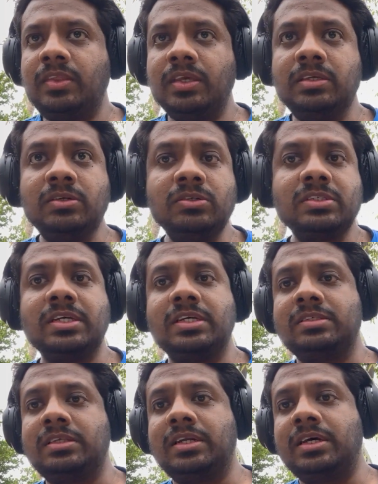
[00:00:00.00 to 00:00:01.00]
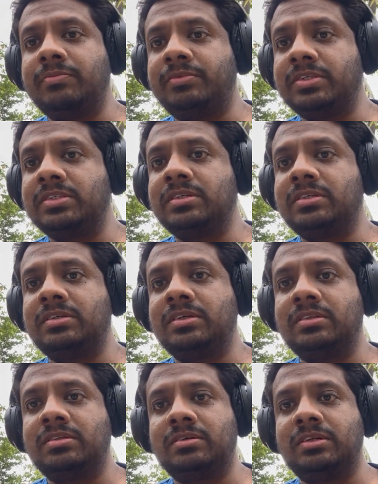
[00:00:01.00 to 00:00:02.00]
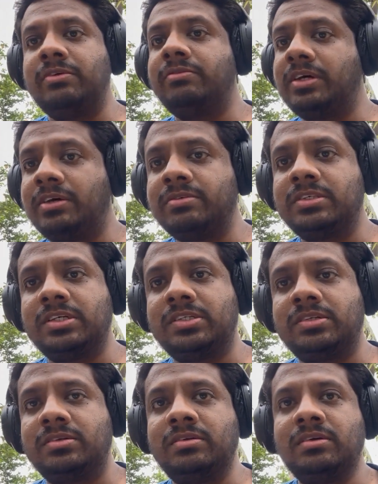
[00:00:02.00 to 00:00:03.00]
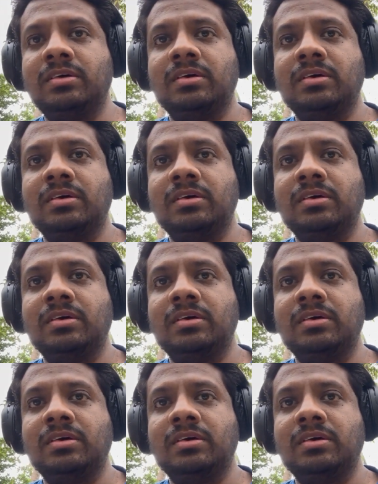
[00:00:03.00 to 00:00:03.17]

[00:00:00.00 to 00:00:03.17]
use case that I presented in the dev dive session,